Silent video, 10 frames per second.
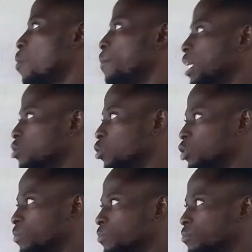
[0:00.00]

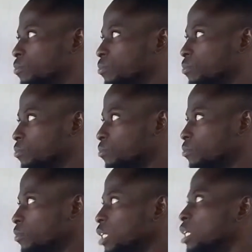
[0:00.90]
method.
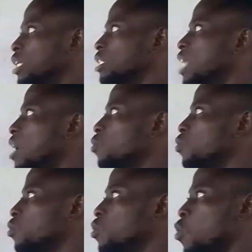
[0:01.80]

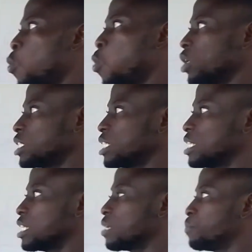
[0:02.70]
Now, what
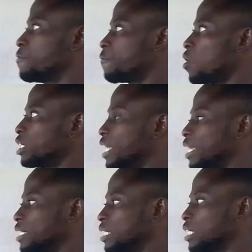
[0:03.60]
before
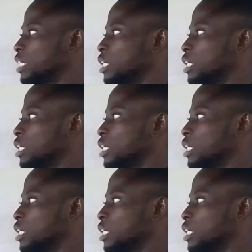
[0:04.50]
then,